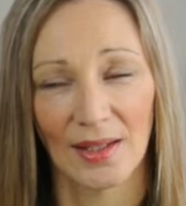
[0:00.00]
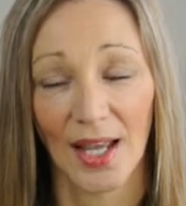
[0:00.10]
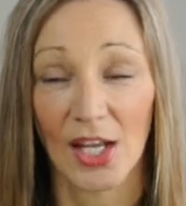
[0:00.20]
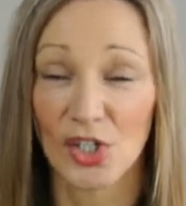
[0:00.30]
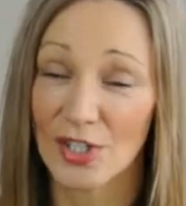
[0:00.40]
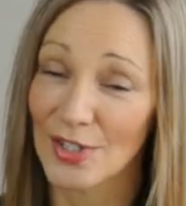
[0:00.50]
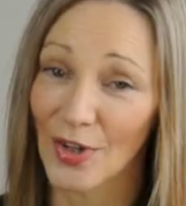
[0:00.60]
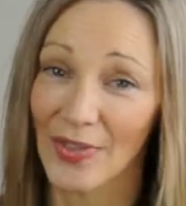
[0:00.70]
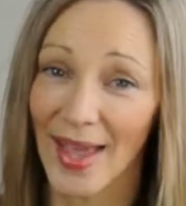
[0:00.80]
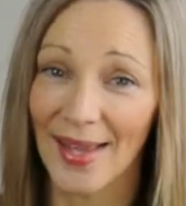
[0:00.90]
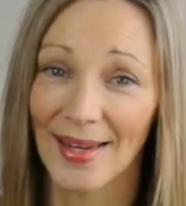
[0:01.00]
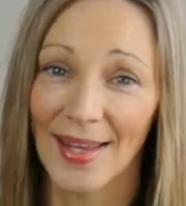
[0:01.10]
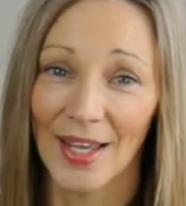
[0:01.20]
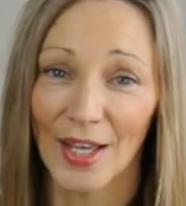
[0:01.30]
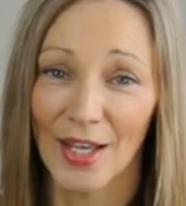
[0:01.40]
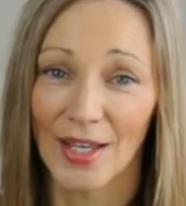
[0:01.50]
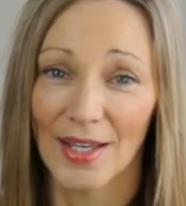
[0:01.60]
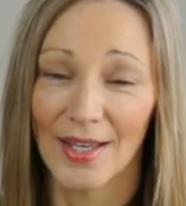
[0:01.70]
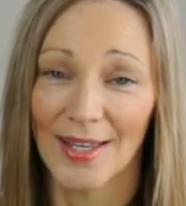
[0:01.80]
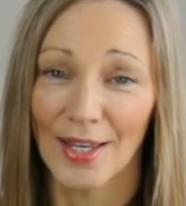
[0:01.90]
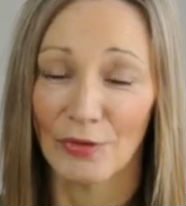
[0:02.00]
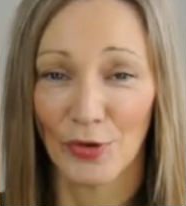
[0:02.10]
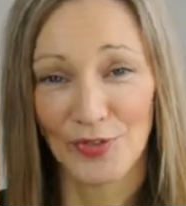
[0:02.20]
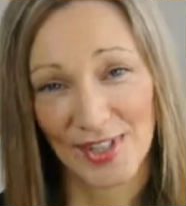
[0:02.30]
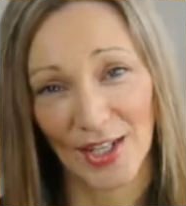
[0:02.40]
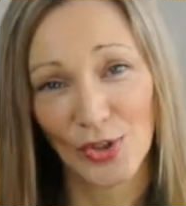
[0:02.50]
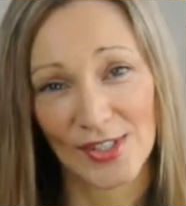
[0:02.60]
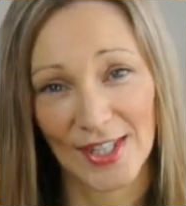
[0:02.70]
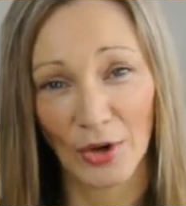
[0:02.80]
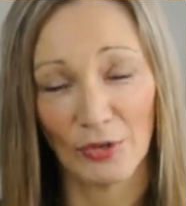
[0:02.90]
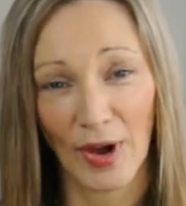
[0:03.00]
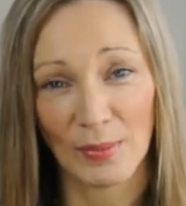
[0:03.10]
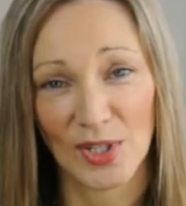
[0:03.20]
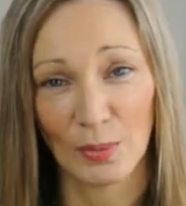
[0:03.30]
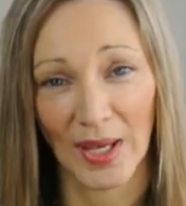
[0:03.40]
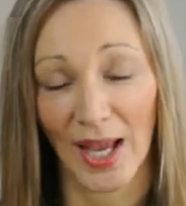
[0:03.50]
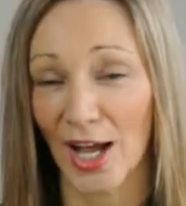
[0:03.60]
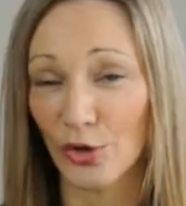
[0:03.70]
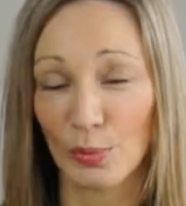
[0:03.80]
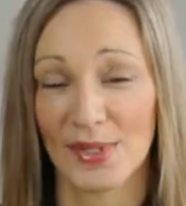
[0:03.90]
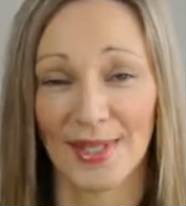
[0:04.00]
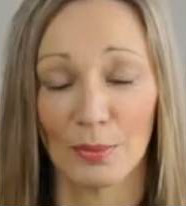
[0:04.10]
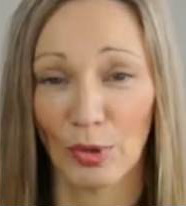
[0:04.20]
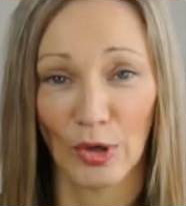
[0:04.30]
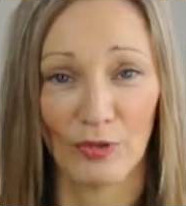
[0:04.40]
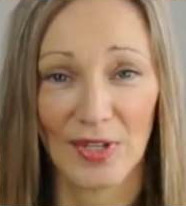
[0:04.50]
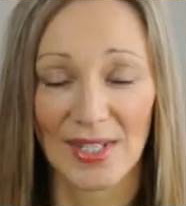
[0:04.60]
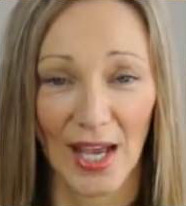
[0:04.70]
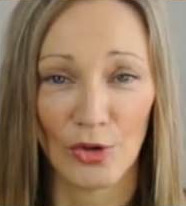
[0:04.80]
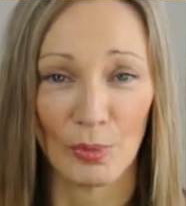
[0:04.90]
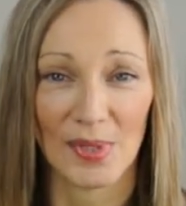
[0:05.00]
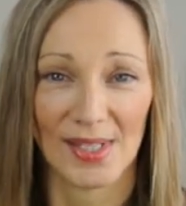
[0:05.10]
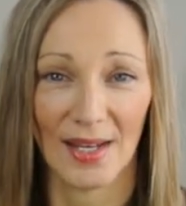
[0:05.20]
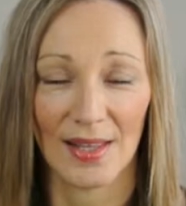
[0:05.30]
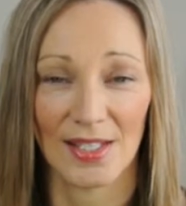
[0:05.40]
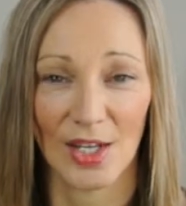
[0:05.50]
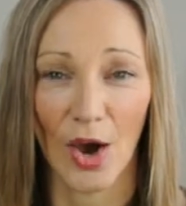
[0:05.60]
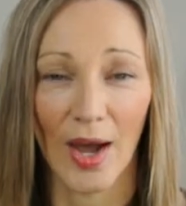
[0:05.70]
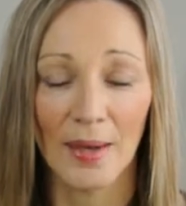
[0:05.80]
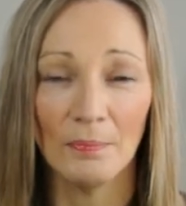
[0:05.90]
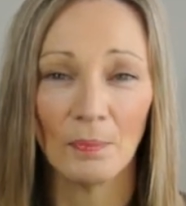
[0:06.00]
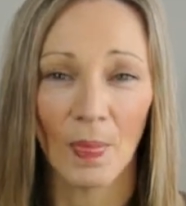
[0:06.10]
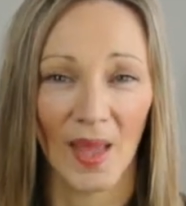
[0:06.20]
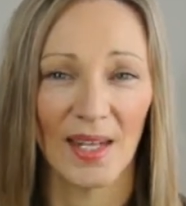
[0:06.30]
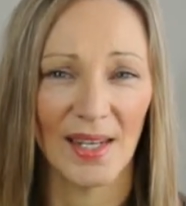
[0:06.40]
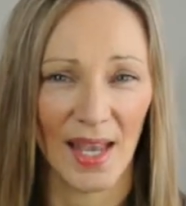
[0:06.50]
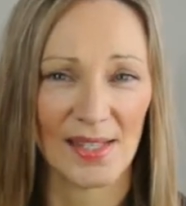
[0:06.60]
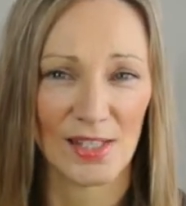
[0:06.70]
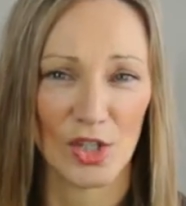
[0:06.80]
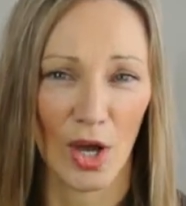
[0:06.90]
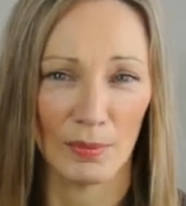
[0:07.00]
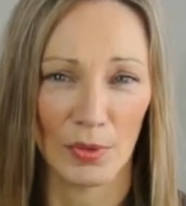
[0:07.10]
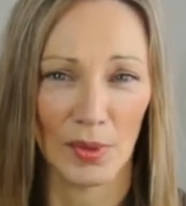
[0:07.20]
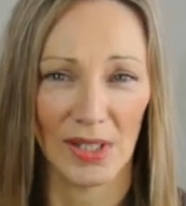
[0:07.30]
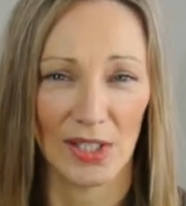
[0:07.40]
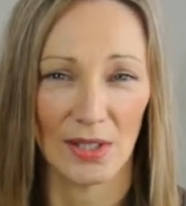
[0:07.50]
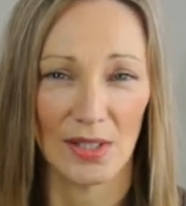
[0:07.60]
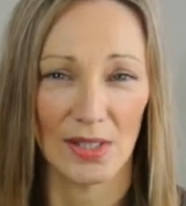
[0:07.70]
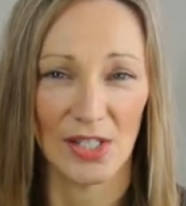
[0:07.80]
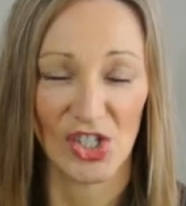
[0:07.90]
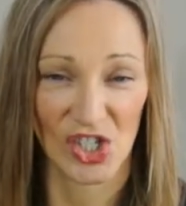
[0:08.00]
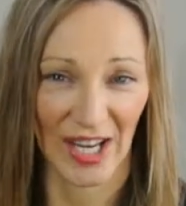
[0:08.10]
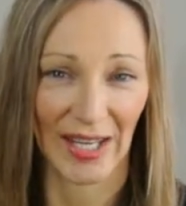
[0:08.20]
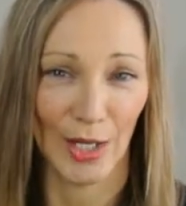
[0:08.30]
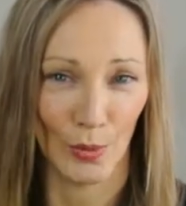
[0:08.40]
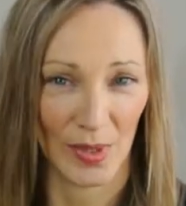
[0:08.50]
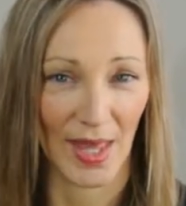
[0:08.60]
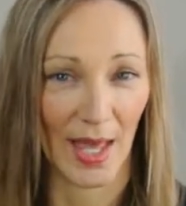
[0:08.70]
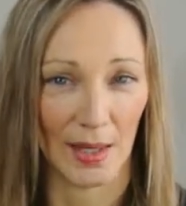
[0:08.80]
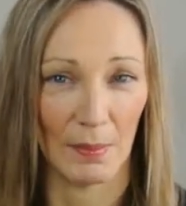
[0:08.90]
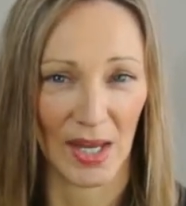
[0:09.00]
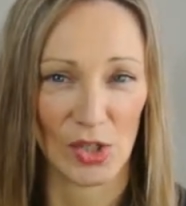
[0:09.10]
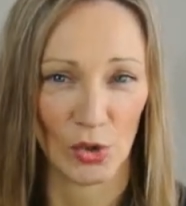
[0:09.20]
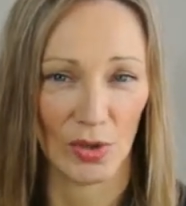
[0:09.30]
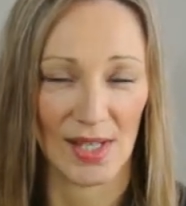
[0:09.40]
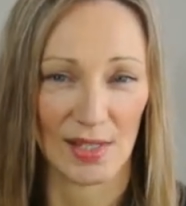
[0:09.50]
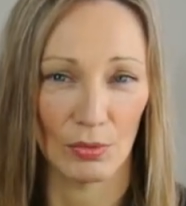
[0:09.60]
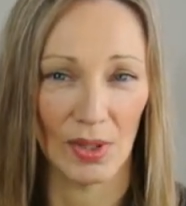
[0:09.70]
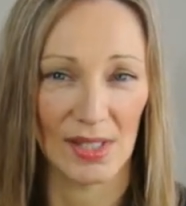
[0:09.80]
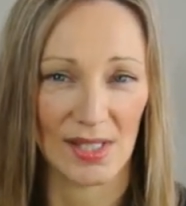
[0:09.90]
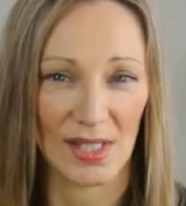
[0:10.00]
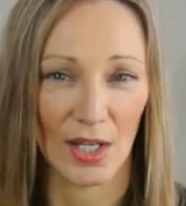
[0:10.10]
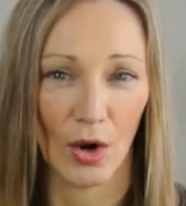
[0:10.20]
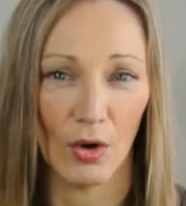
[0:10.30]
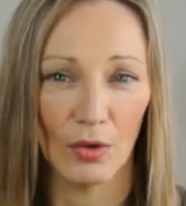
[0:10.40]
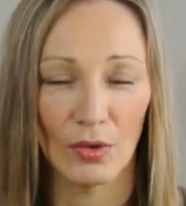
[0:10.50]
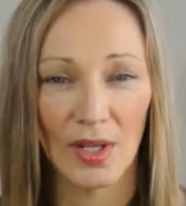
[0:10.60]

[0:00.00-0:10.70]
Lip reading: And just on that, if you've set yourself up to be 100% perfect 100% of the time, now's the time to really check in with that and make sure that's a realistic goal.